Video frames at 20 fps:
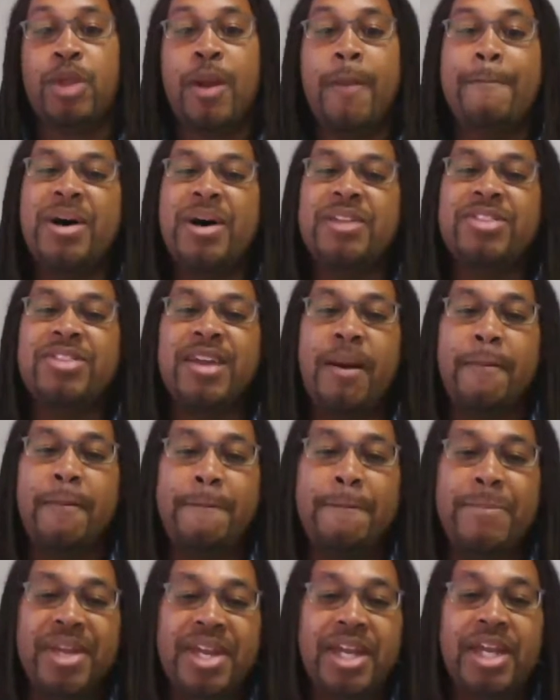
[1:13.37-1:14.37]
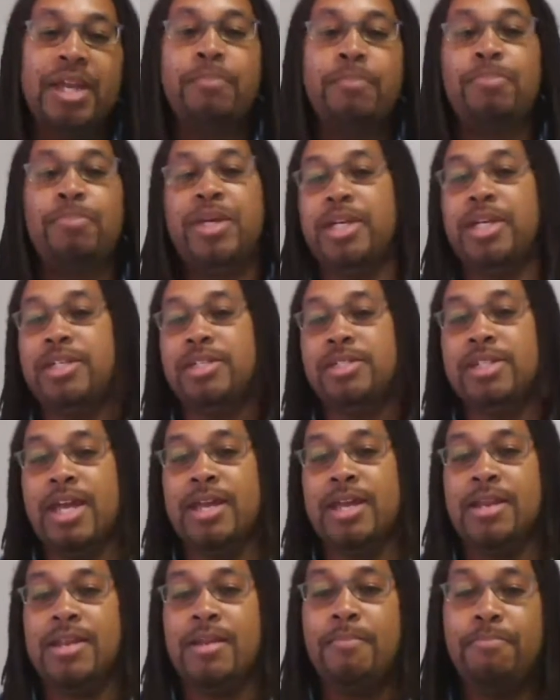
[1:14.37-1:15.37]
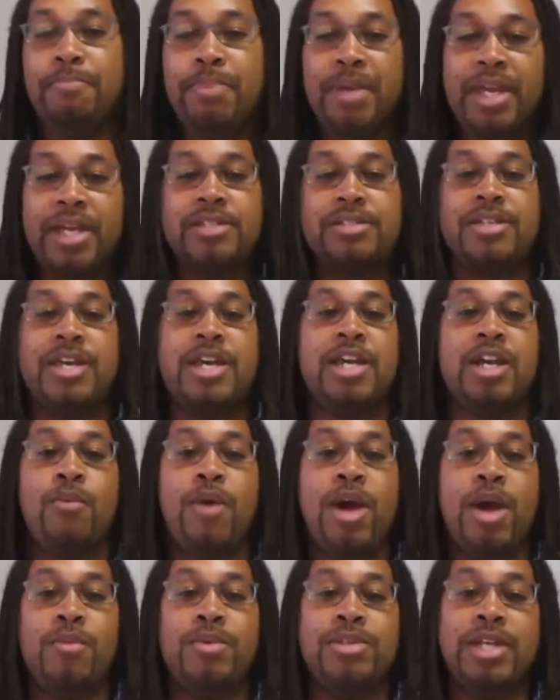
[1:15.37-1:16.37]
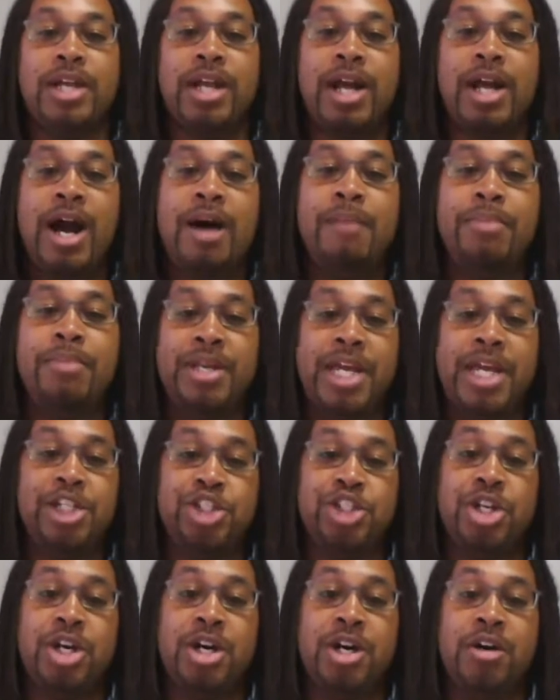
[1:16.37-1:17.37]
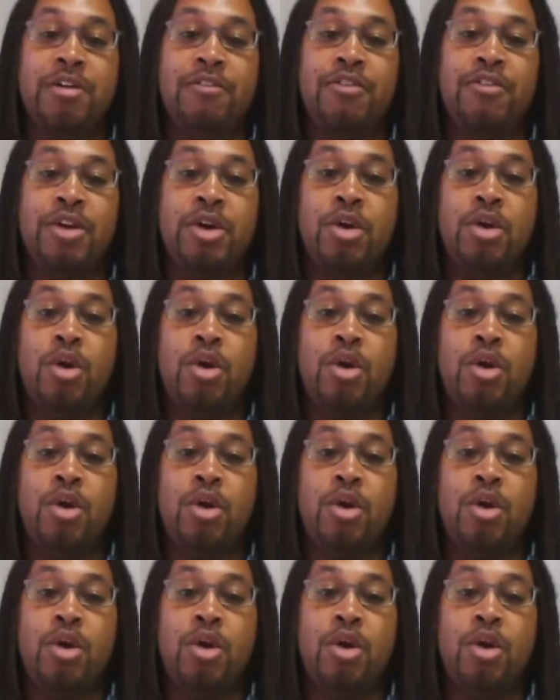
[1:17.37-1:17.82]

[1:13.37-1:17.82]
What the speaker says: But the big piece and the biggest takeaway was the combination of